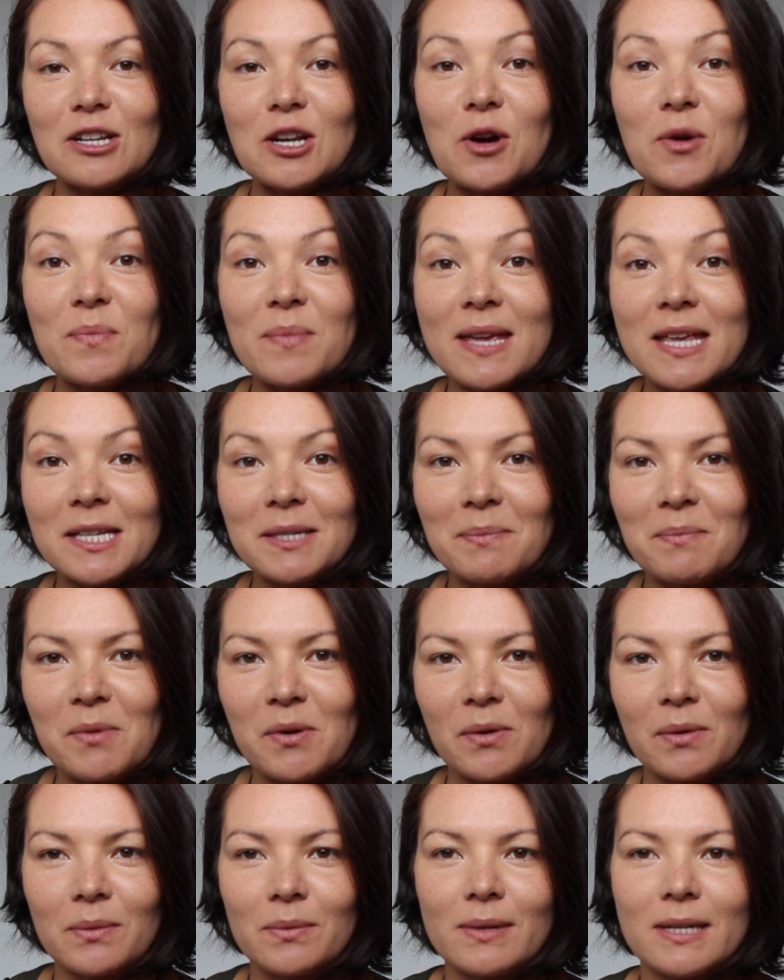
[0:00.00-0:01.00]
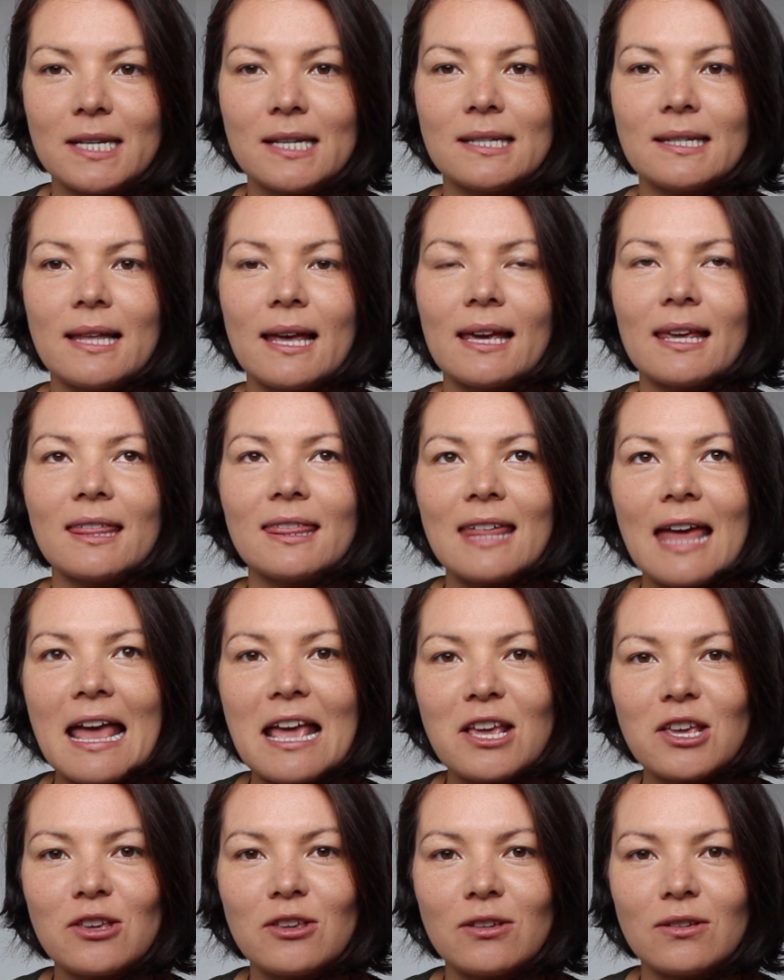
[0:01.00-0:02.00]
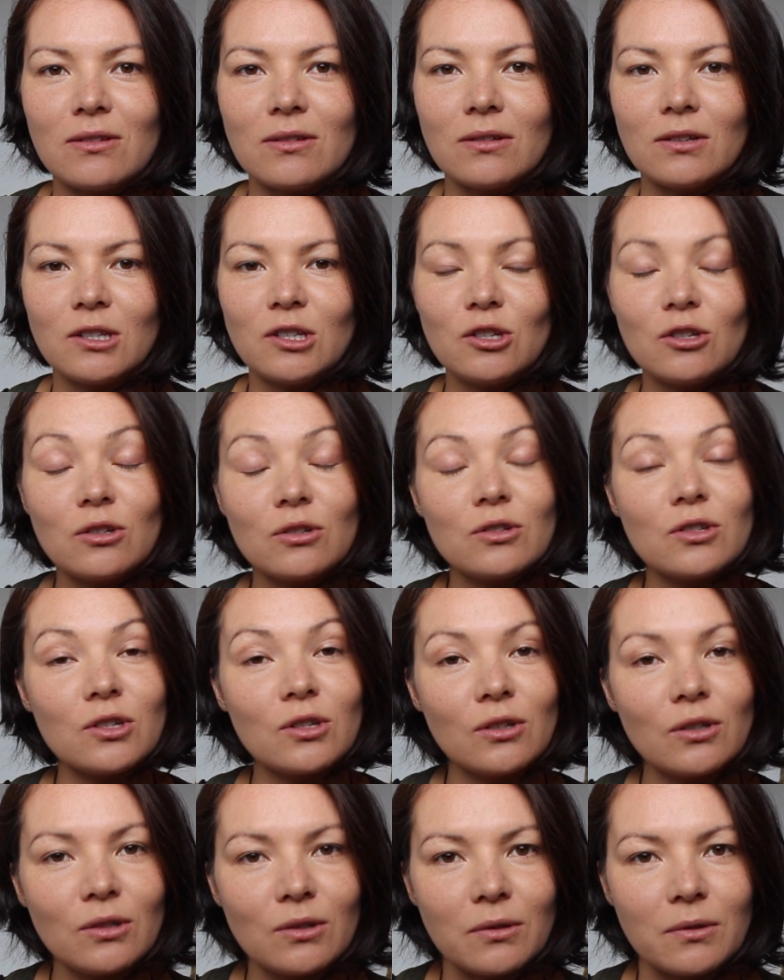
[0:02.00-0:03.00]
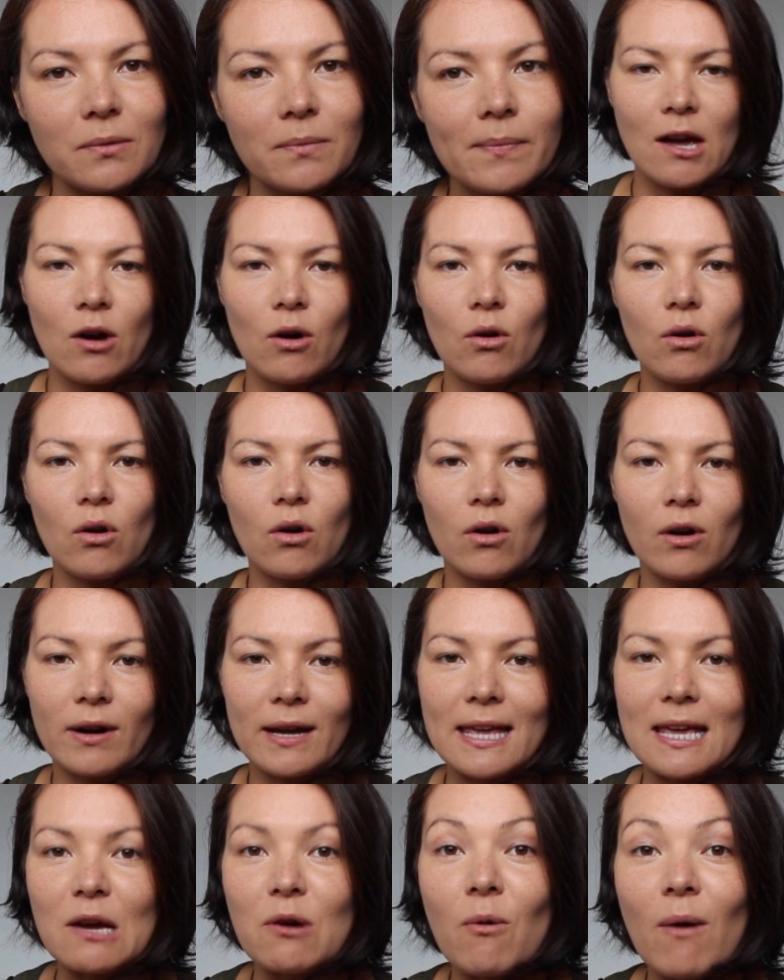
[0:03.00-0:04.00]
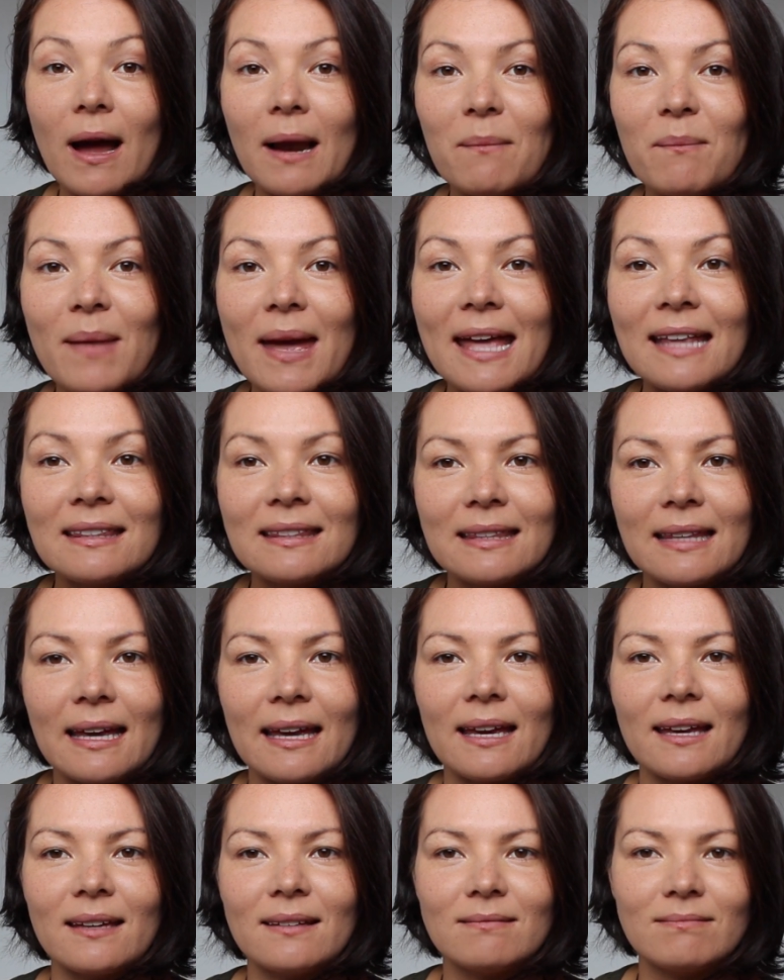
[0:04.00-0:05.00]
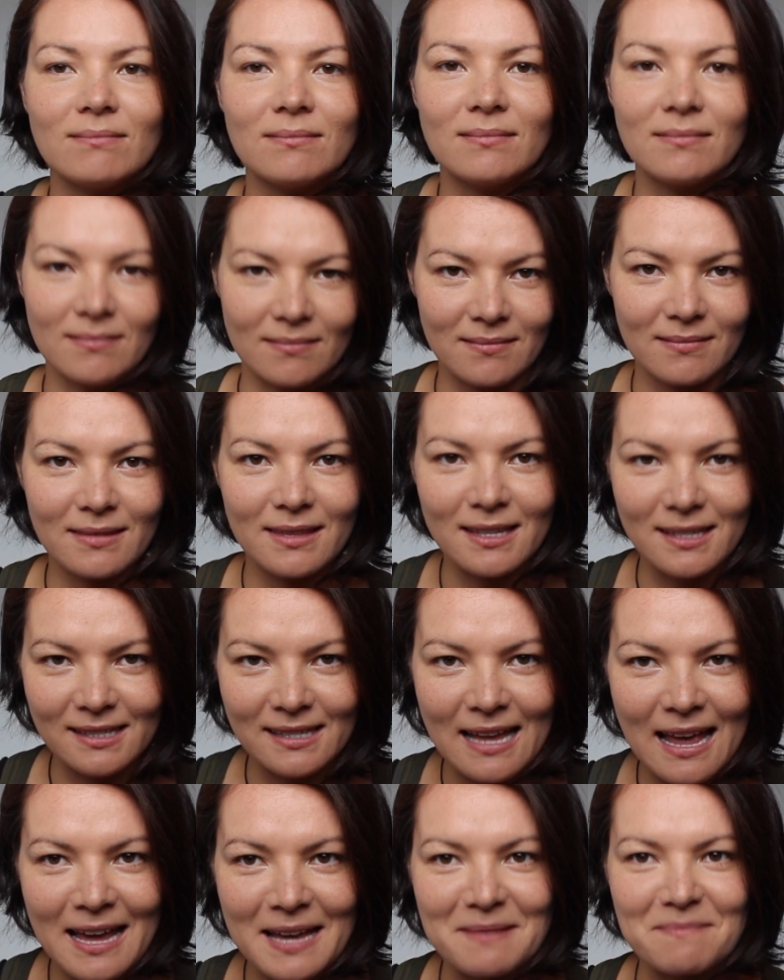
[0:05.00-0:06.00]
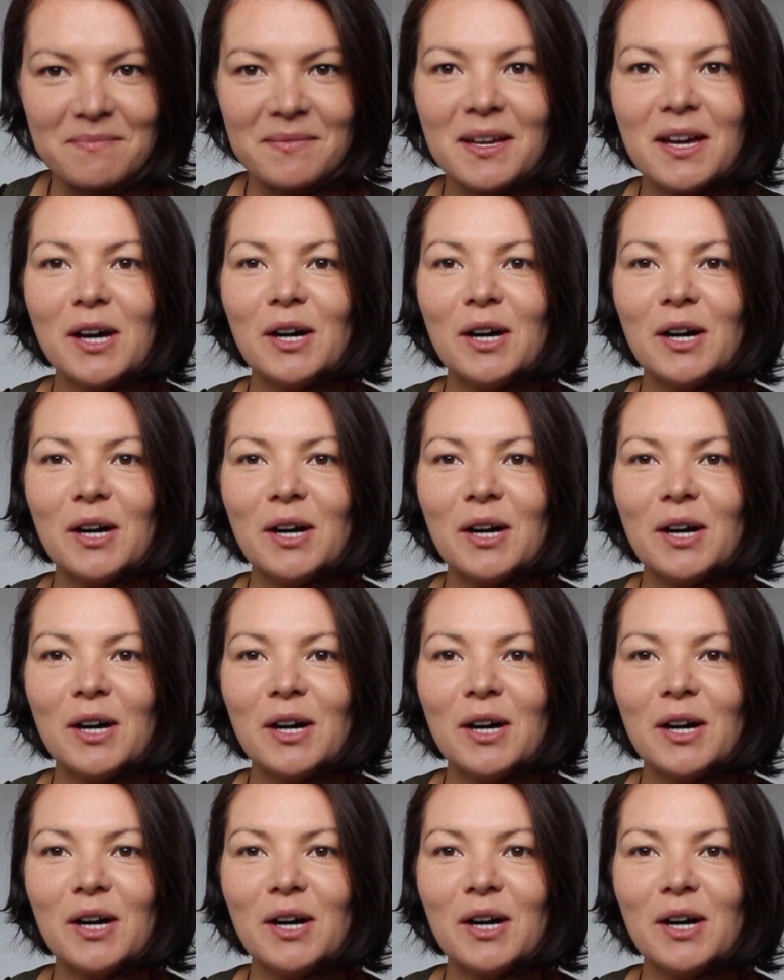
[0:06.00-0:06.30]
lo mismo, which is like thank you, you too, or igualmente, the same,